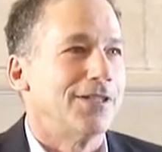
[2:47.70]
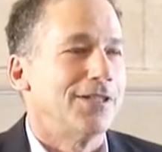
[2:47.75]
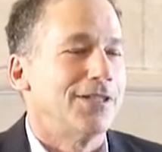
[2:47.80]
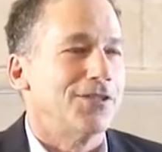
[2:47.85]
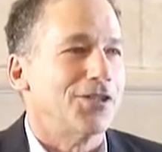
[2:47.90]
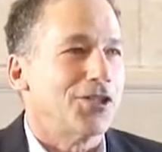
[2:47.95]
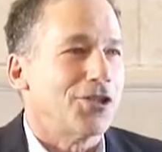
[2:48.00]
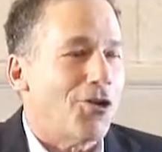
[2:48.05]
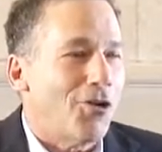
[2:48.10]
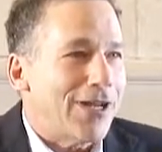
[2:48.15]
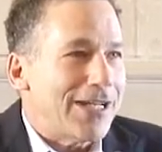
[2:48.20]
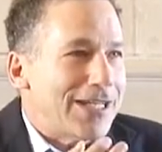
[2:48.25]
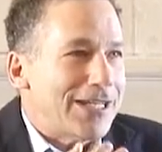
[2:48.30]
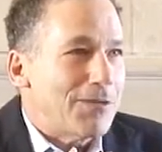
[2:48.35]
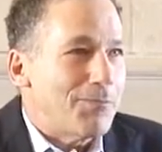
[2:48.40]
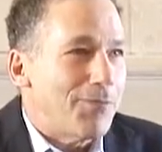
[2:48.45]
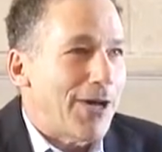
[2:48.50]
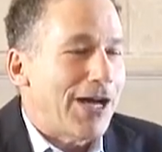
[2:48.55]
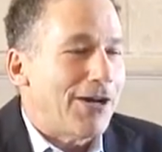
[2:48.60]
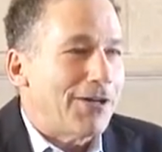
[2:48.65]
So, going to
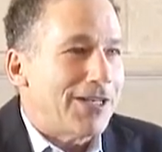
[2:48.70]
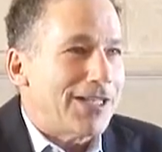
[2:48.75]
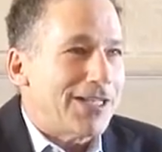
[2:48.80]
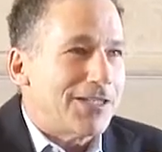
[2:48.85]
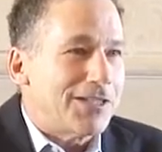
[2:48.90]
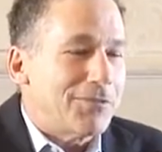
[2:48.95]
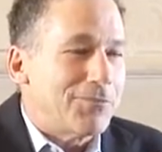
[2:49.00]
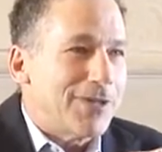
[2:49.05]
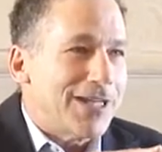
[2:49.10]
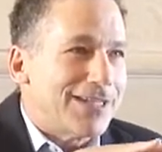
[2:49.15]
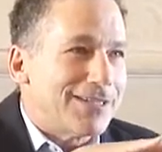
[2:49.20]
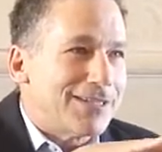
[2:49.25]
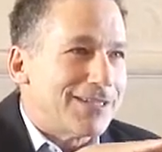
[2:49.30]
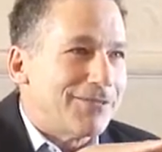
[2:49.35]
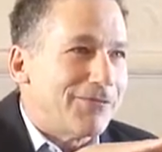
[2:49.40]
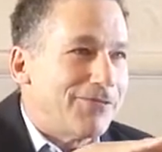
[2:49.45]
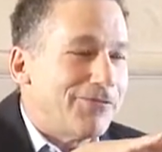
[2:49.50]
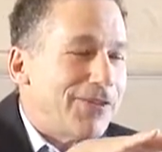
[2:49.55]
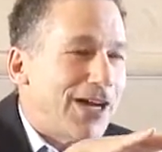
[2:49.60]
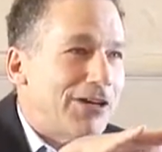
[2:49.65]
the balcony to me is the
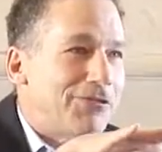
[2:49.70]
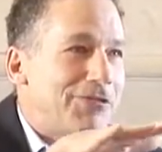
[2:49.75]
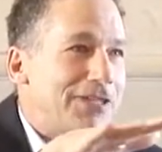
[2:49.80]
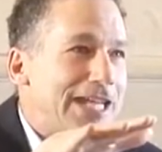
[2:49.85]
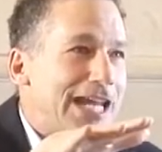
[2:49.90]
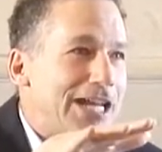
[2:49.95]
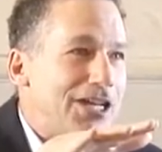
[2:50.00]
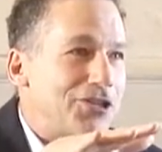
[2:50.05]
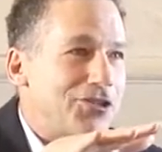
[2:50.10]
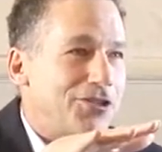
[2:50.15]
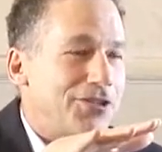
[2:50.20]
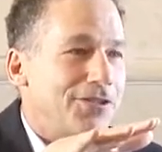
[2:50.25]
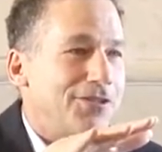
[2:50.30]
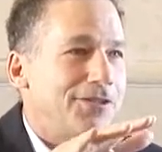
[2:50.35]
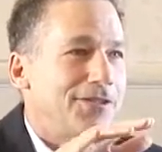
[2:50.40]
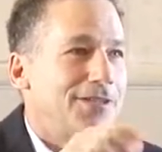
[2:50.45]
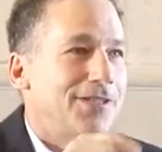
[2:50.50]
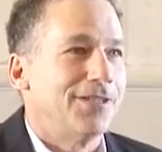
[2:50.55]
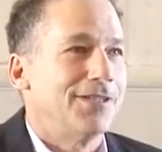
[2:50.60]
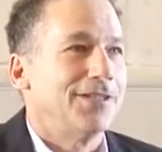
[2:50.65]
foundation